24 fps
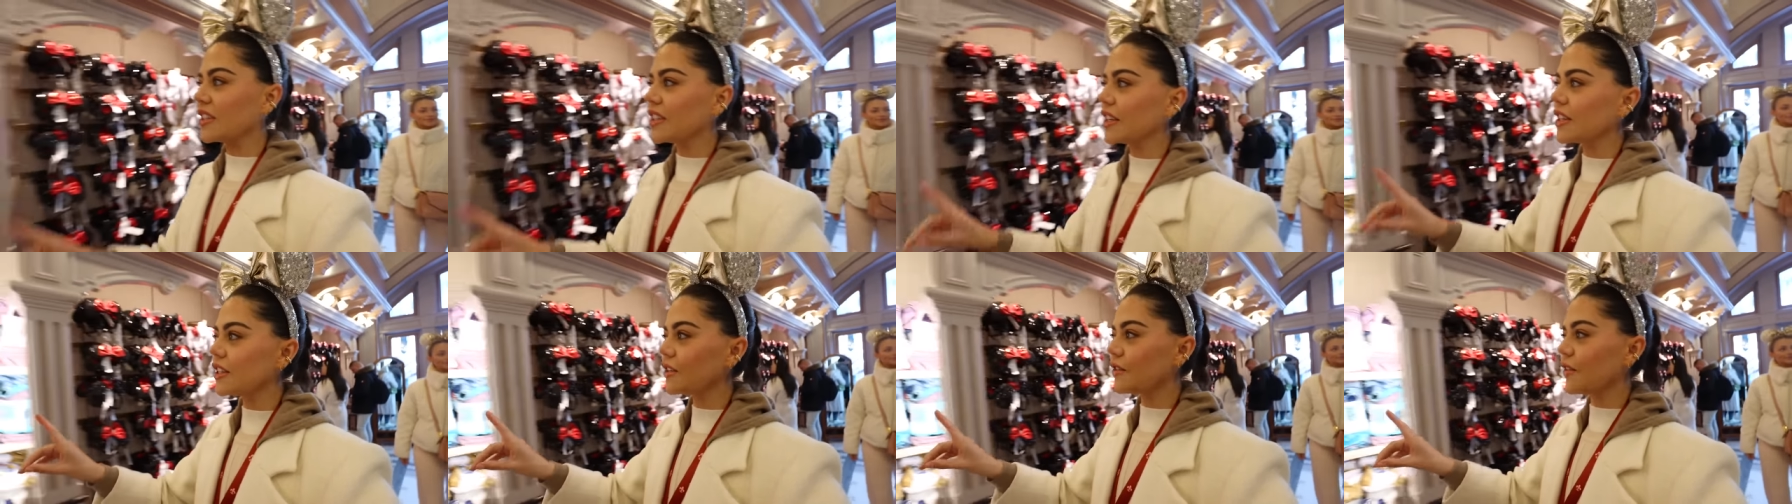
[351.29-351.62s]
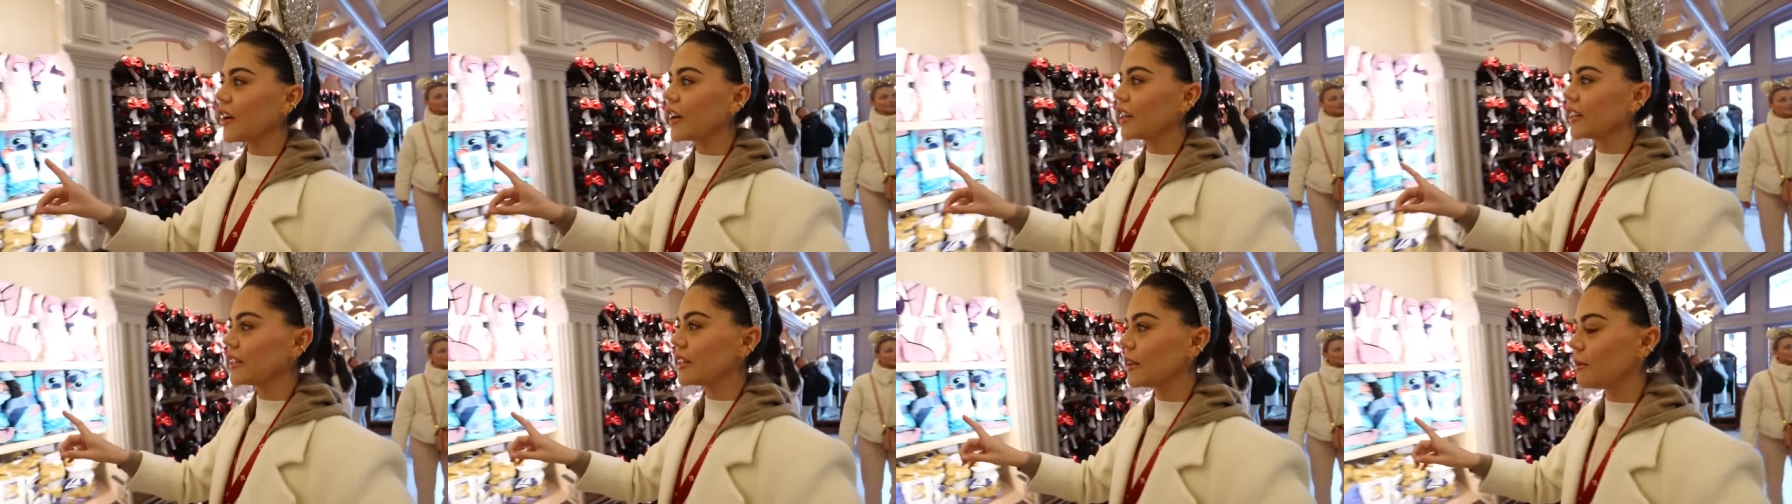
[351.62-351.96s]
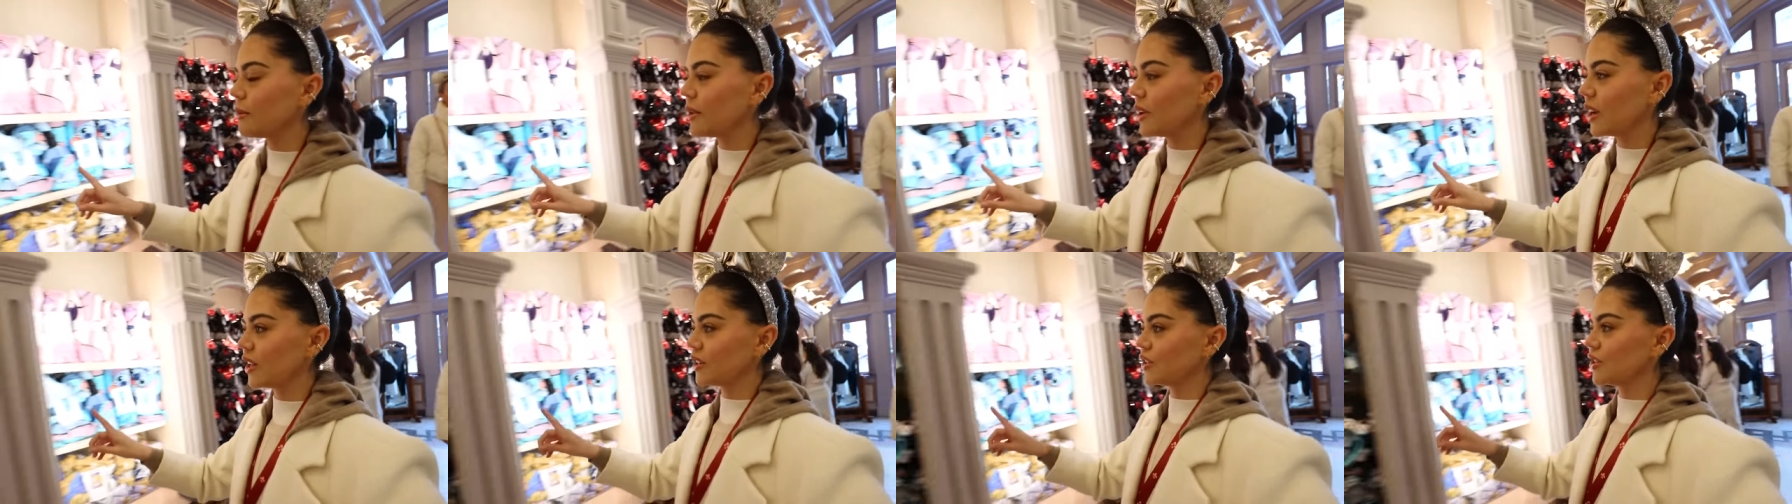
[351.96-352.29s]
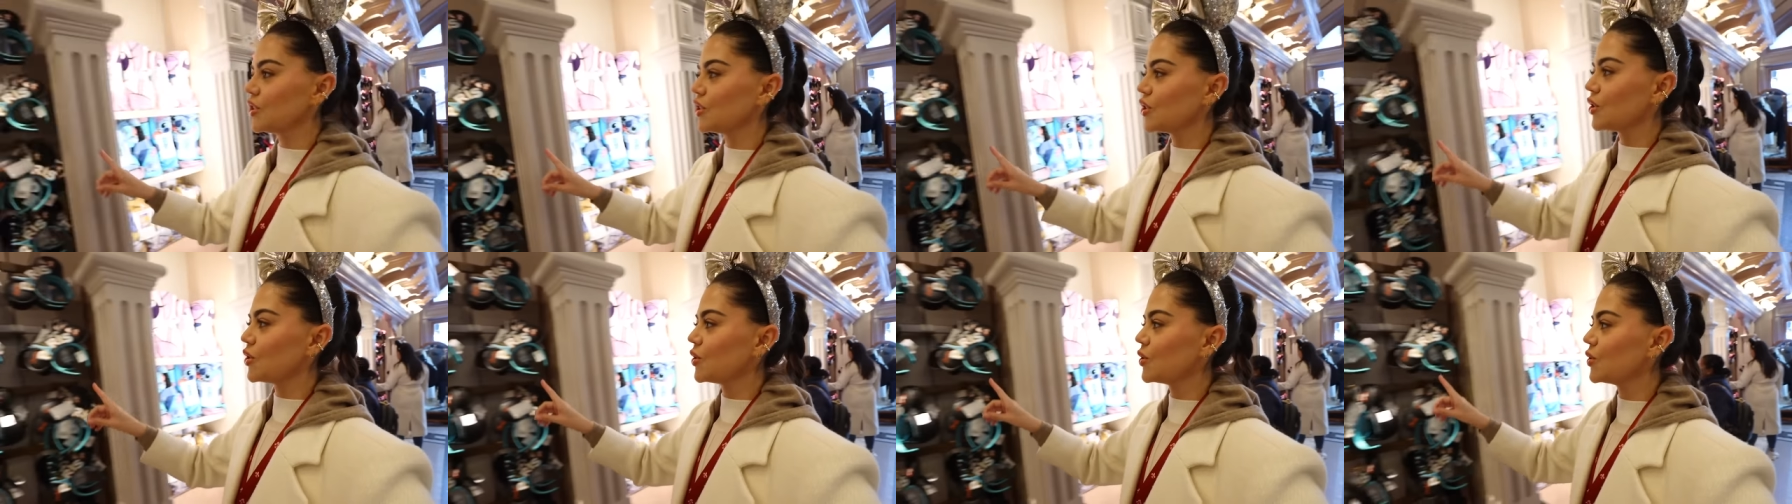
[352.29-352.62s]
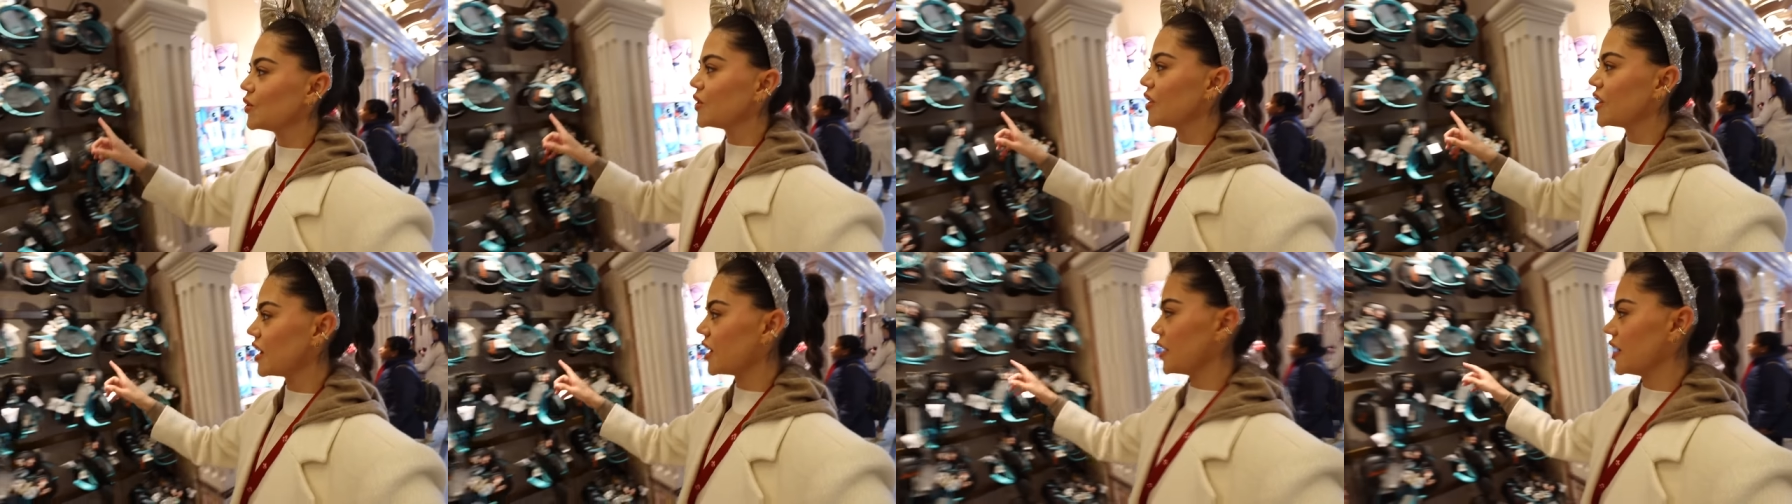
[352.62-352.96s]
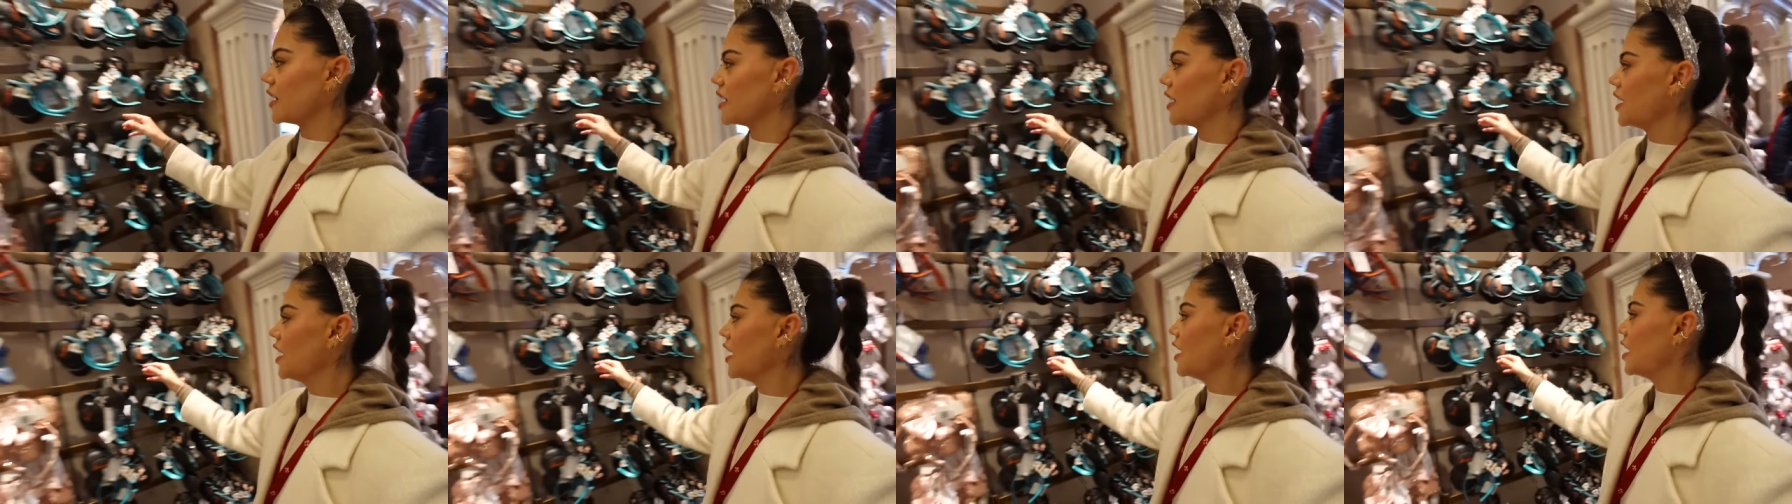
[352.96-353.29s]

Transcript: These are very similar to the